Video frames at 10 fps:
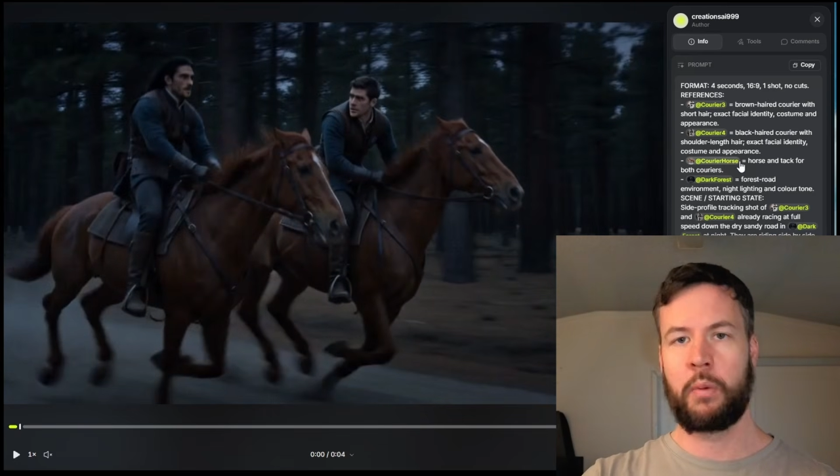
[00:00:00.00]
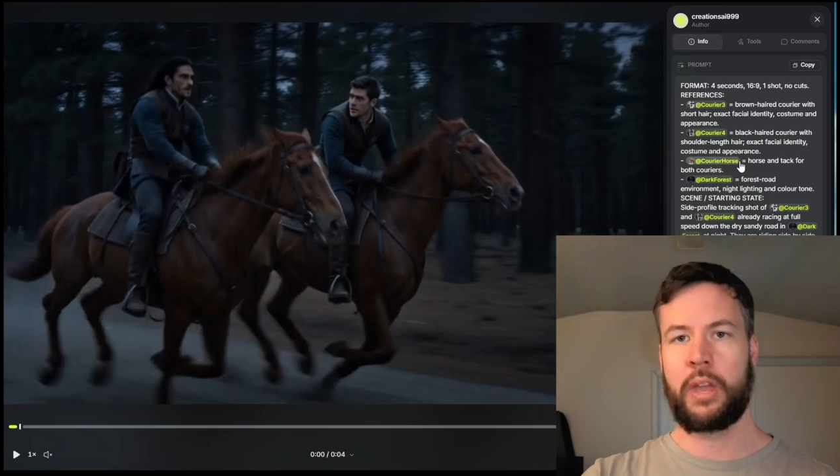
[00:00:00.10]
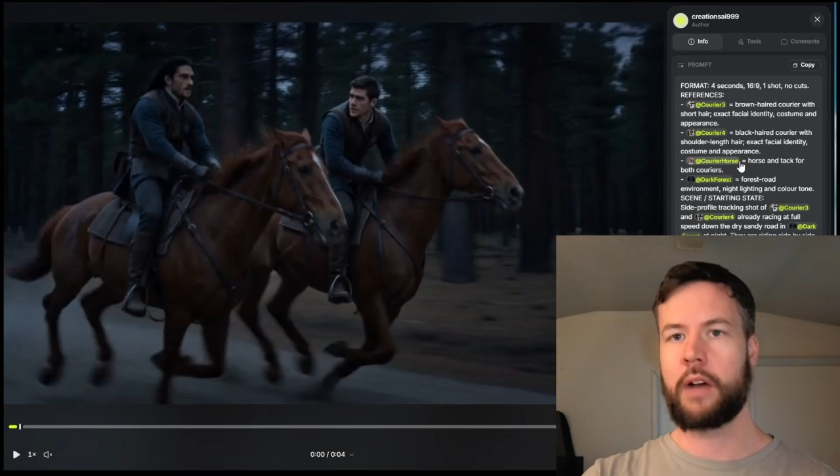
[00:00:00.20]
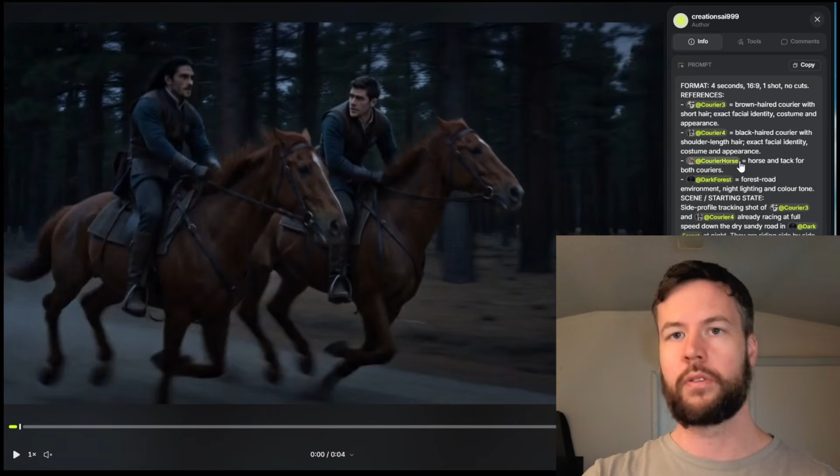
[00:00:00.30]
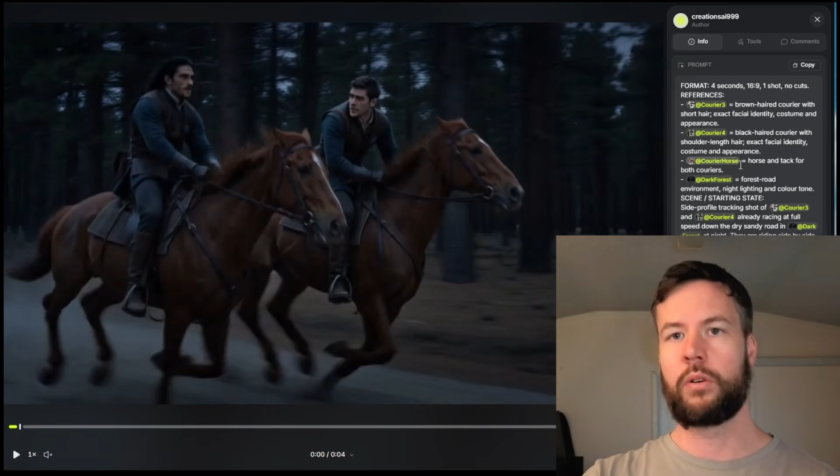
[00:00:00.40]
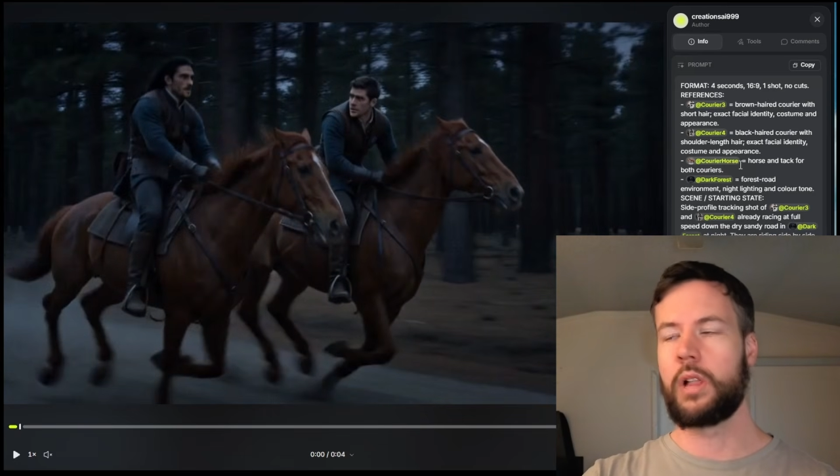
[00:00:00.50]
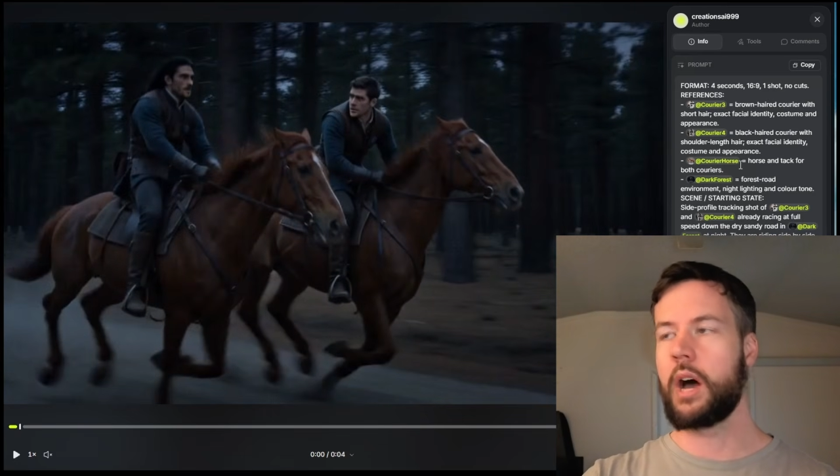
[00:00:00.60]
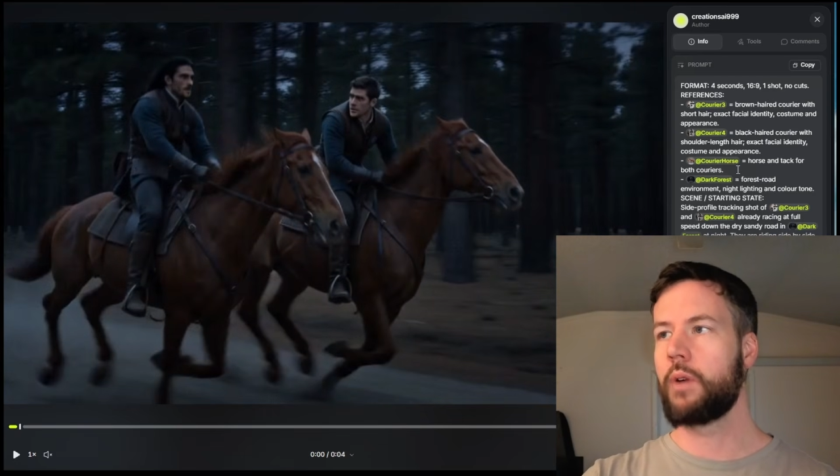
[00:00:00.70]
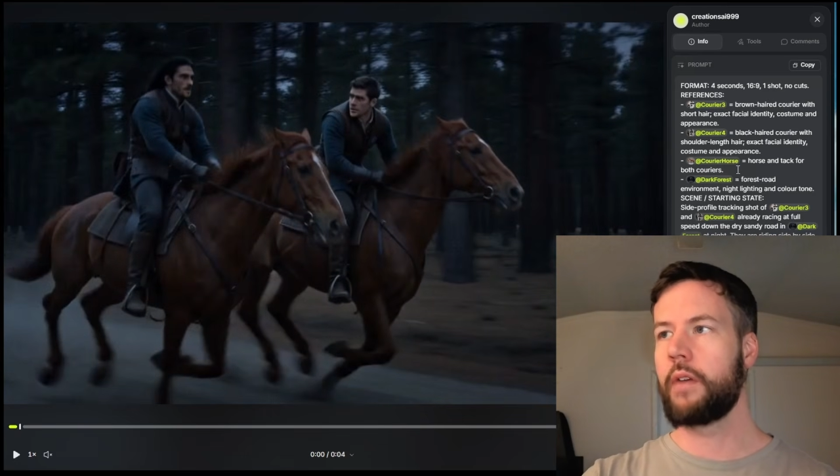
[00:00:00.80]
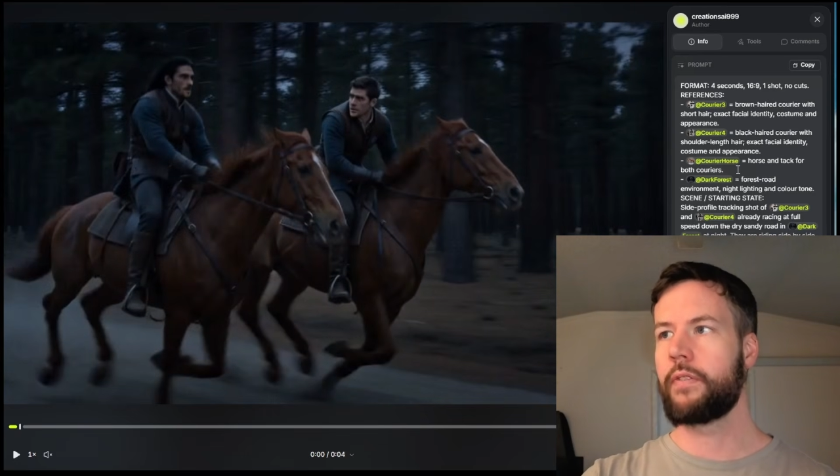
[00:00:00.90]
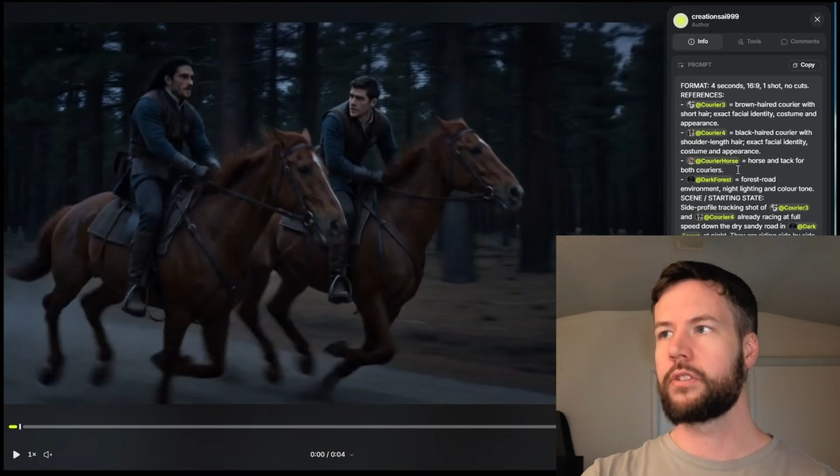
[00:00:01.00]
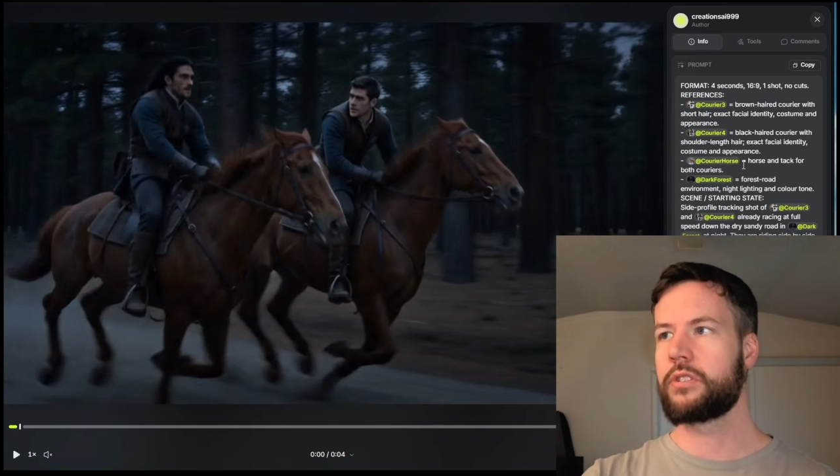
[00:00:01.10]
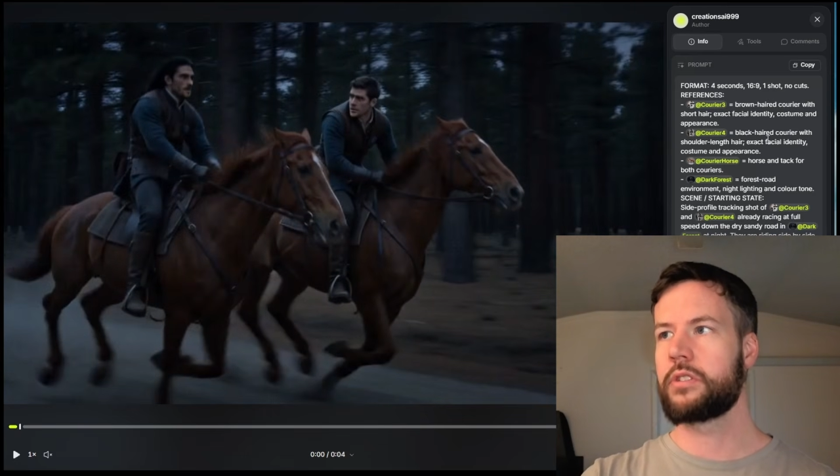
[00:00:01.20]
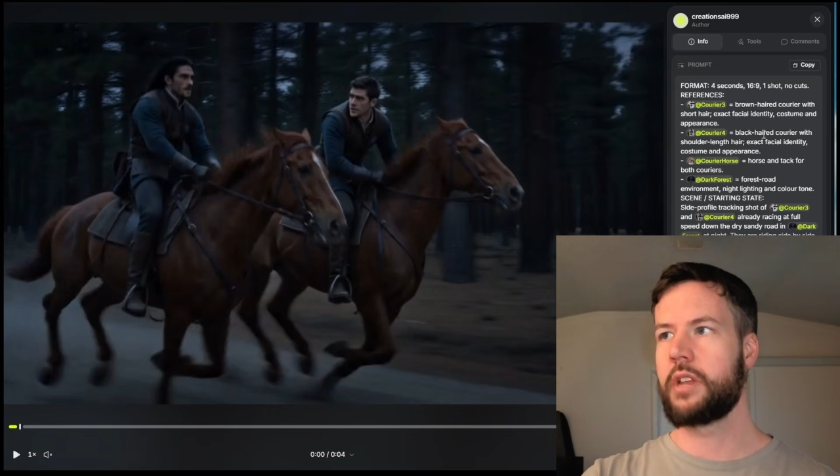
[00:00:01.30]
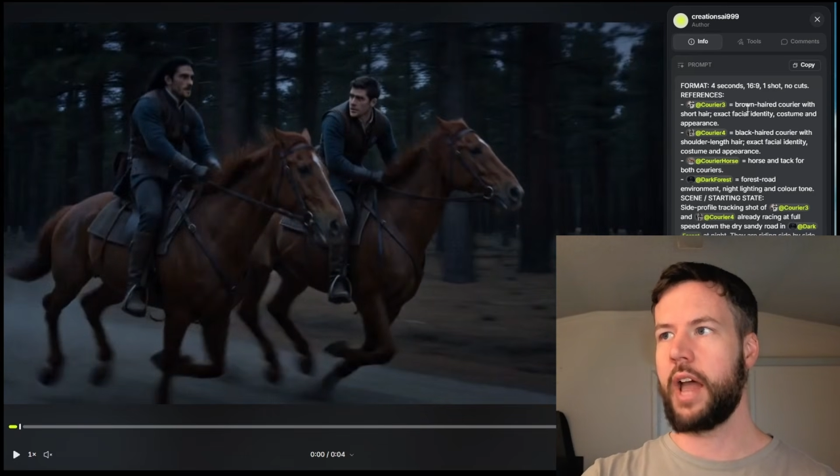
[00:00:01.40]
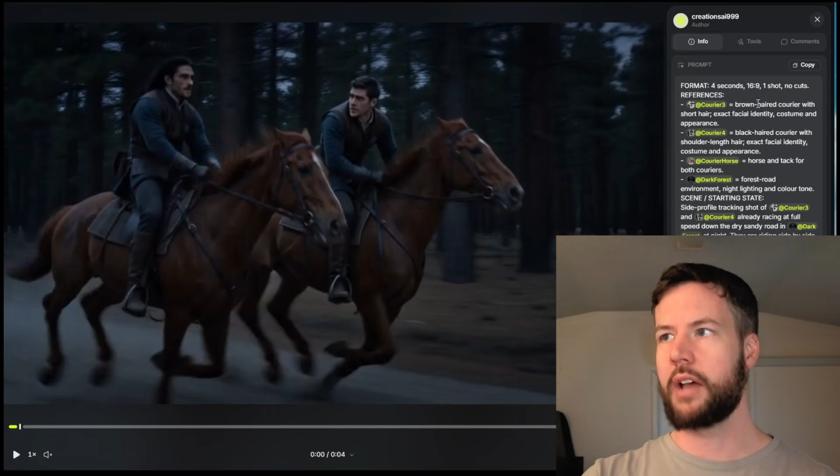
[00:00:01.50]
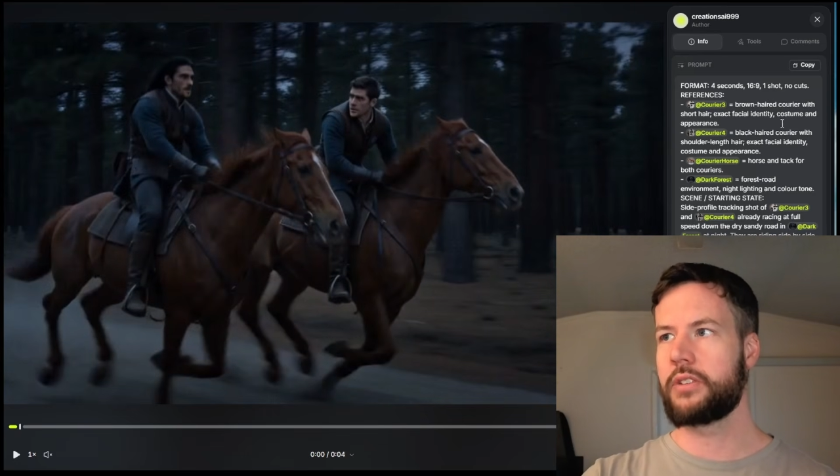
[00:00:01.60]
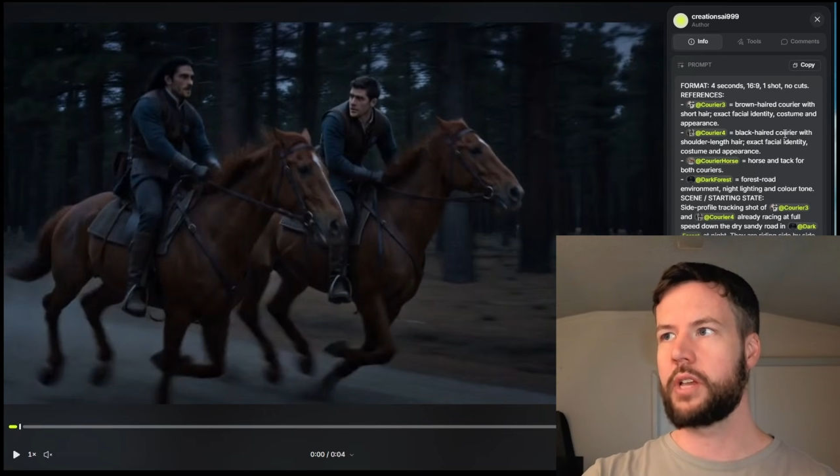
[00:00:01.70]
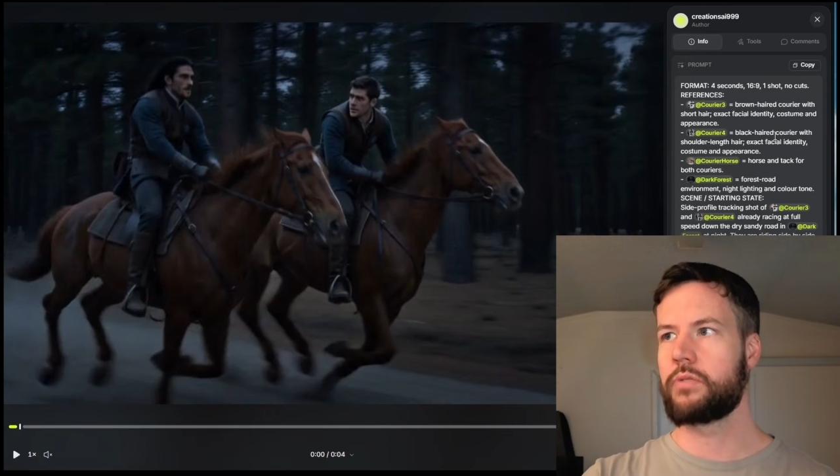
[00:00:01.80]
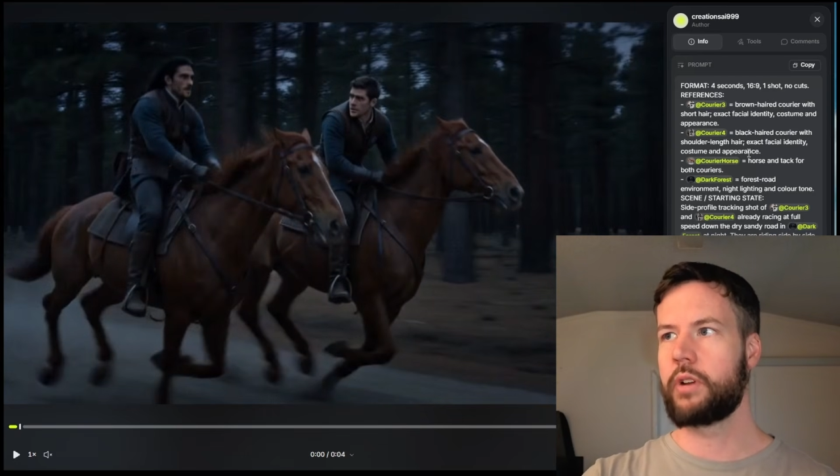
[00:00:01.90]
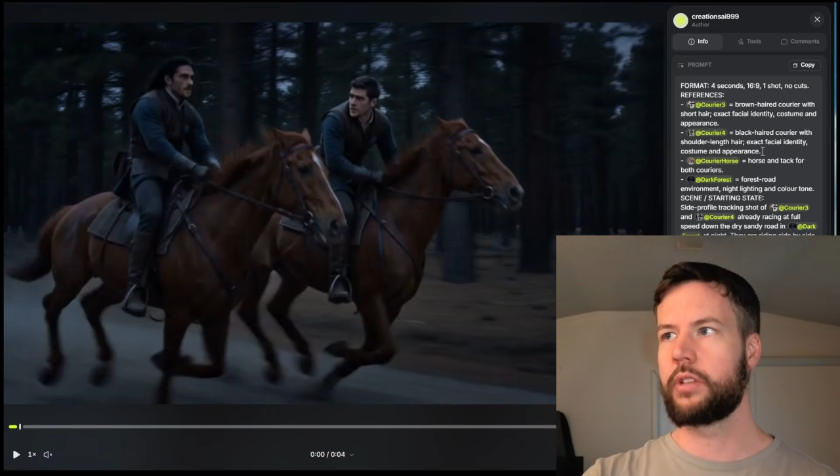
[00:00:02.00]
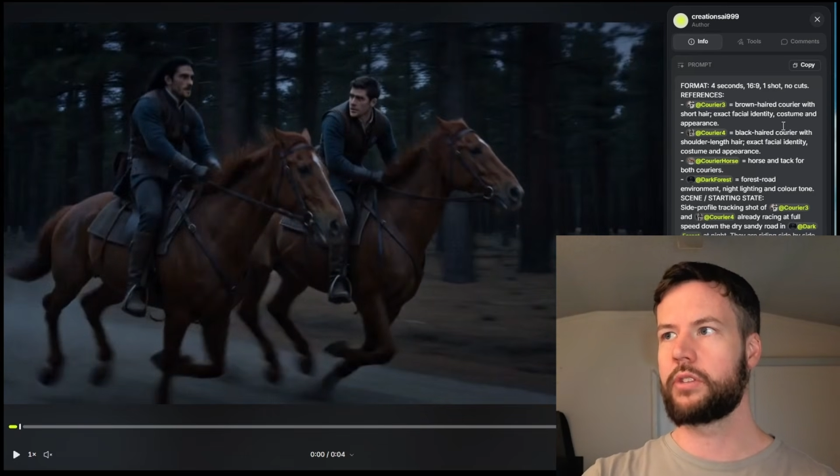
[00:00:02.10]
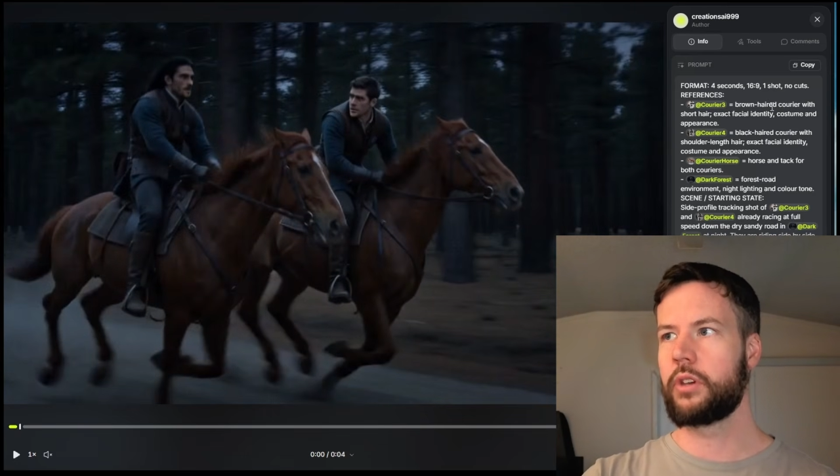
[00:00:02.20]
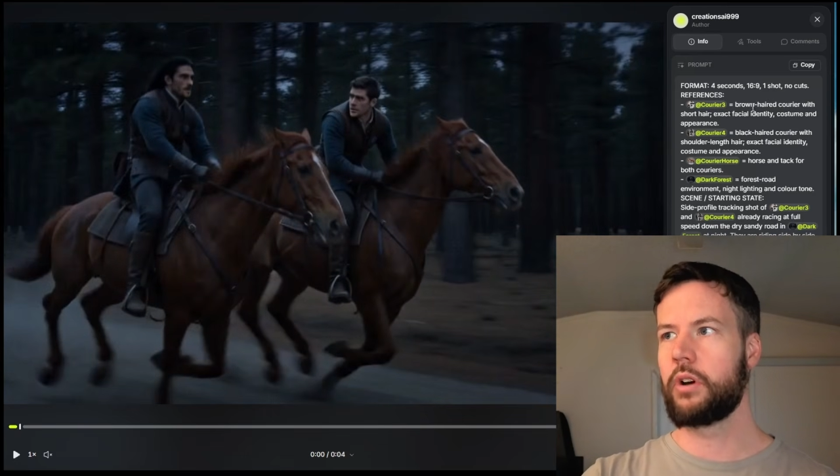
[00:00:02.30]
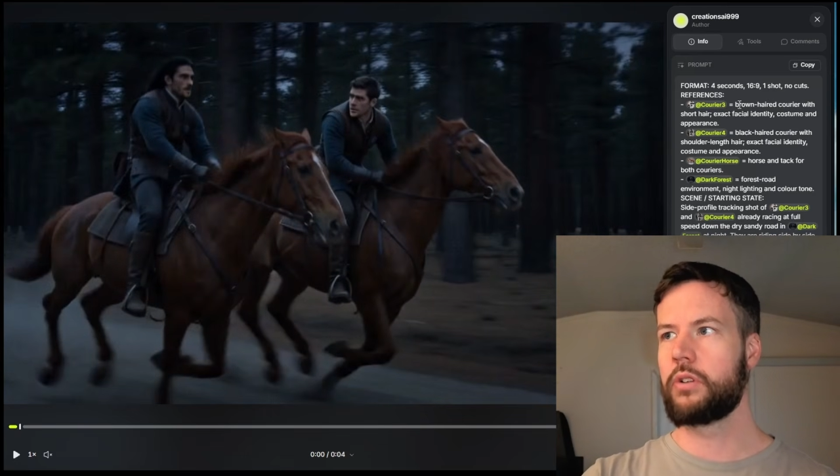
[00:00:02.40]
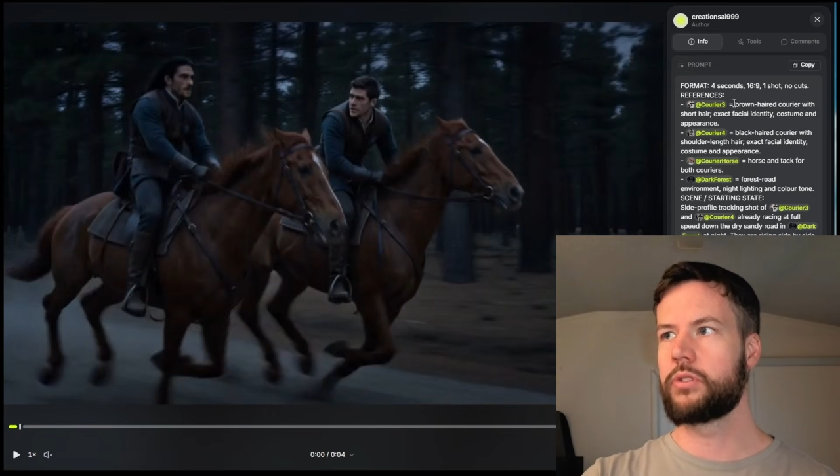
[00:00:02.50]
And we have all our references and assets ready to go.